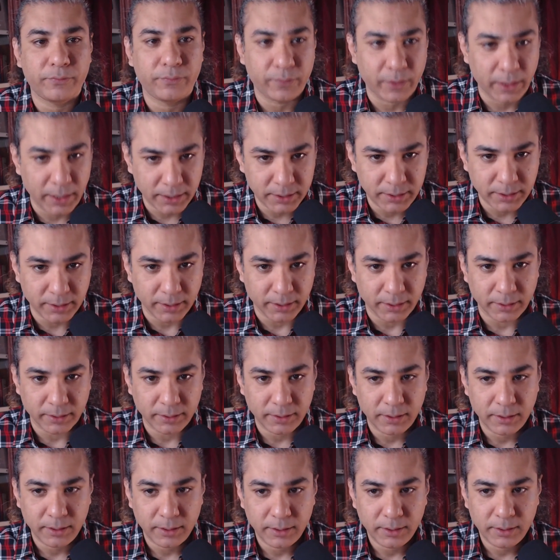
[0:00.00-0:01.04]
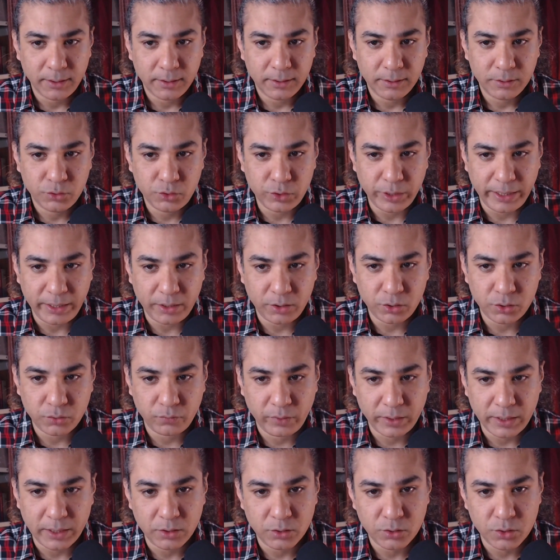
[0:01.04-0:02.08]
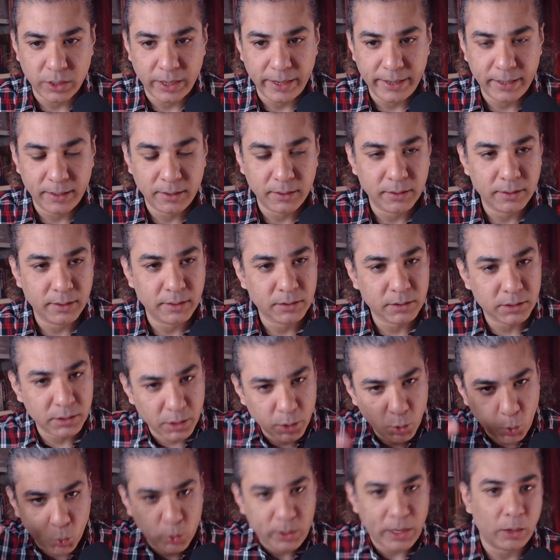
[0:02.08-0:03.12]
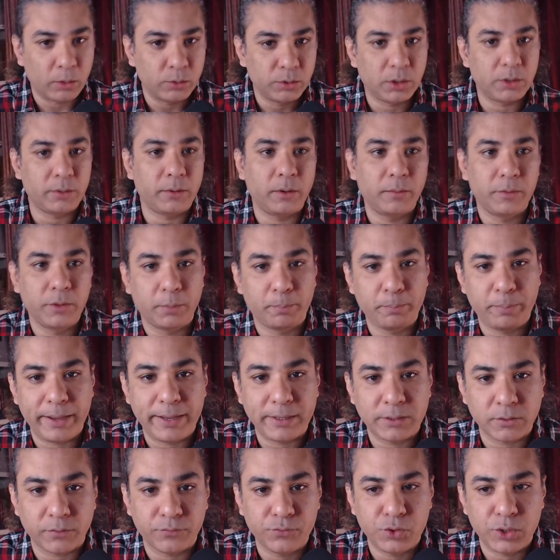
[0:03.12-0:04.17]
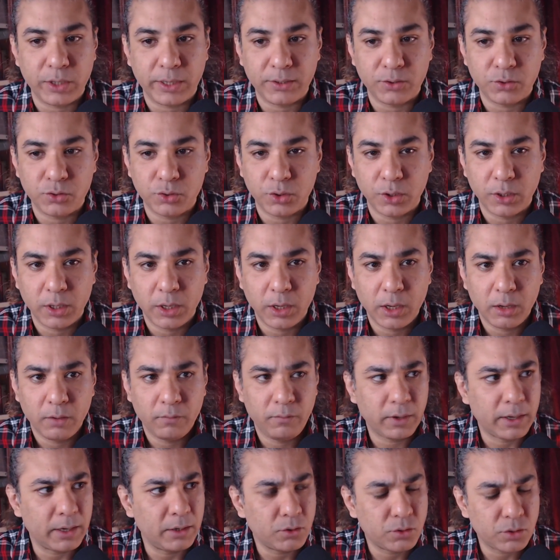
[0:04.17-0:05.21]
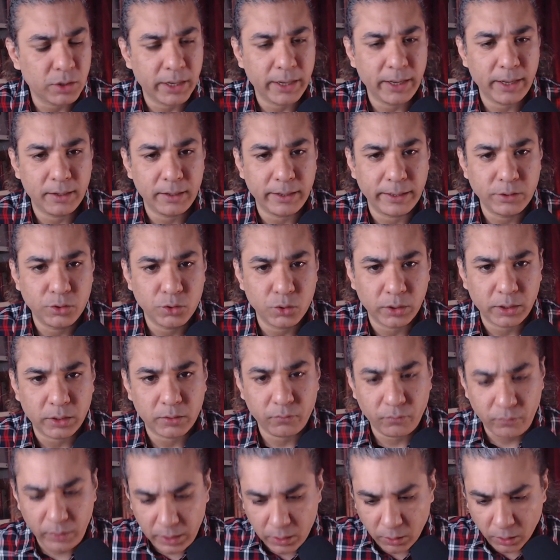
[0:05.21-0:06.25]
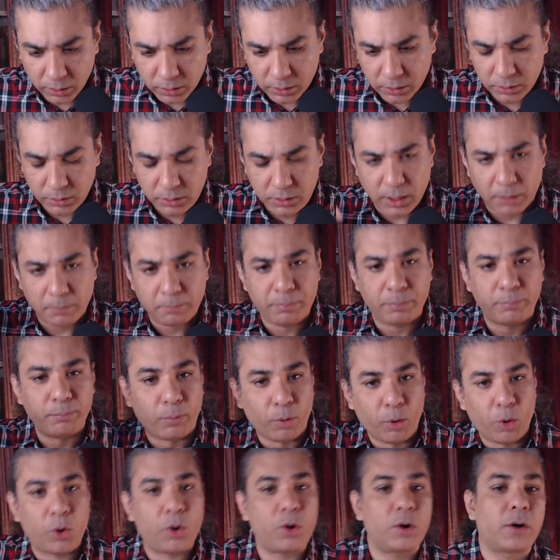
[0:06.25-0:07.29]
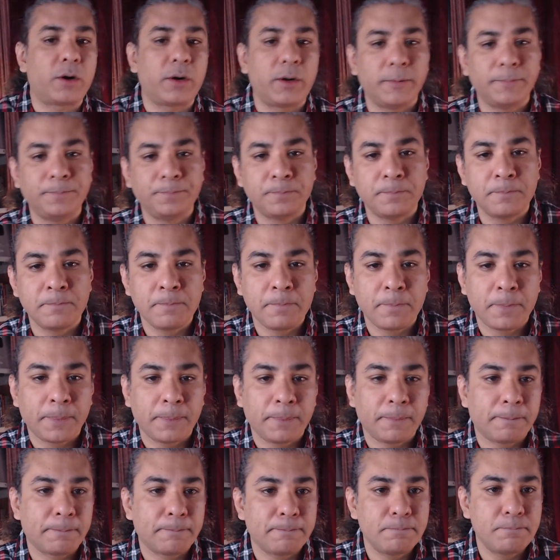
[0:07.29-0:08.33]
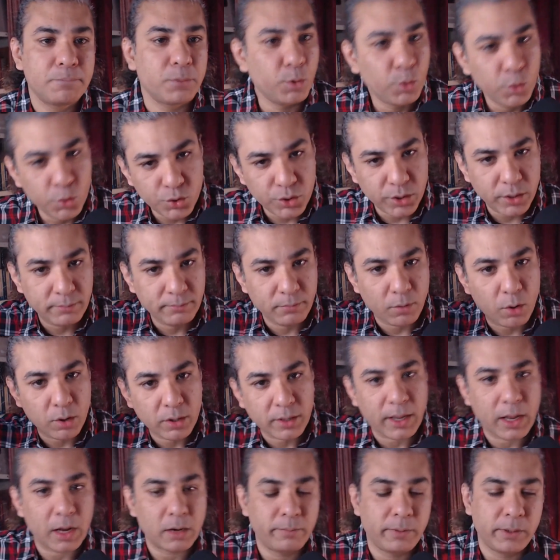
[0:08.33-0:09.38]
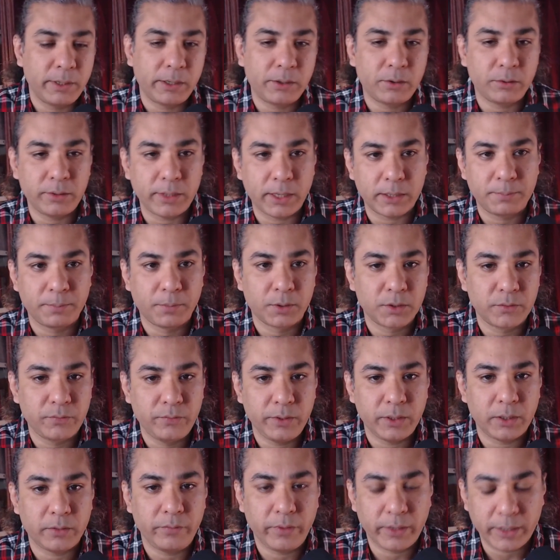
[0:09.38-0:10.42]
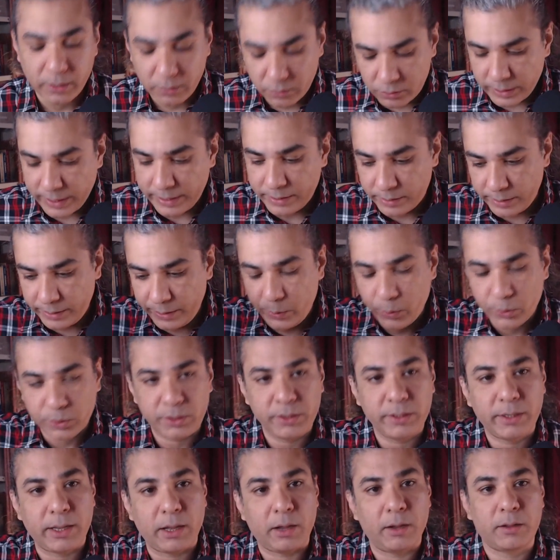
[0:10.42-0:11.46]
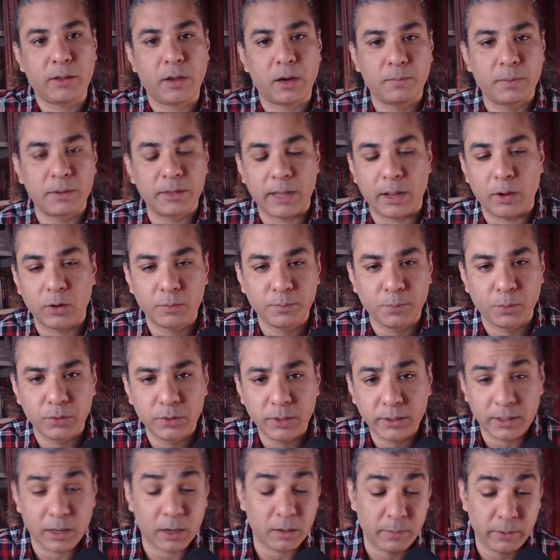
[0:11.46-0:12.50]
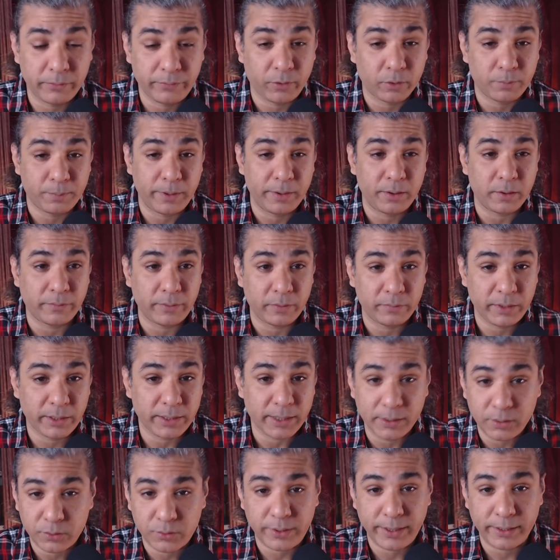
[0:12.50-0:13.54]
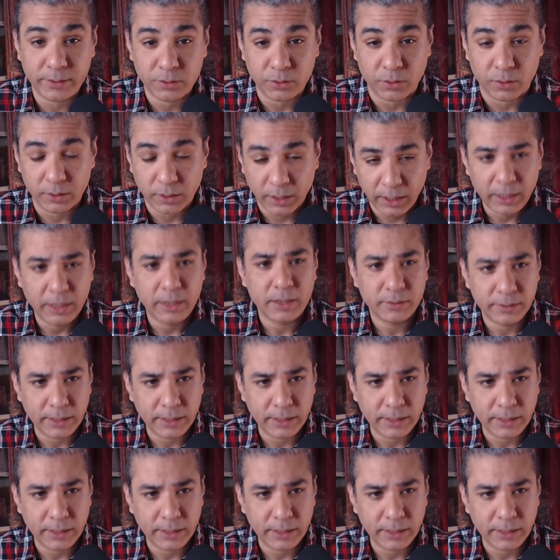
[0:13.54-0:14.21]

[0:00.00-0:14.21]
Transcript: further change. We can try and slow down the pace of change. We can try and ensure that we don't dump more pollution, more carbon into the atmosphere. We can try and reduce the carbon output, the carbon footprint of every country and so on.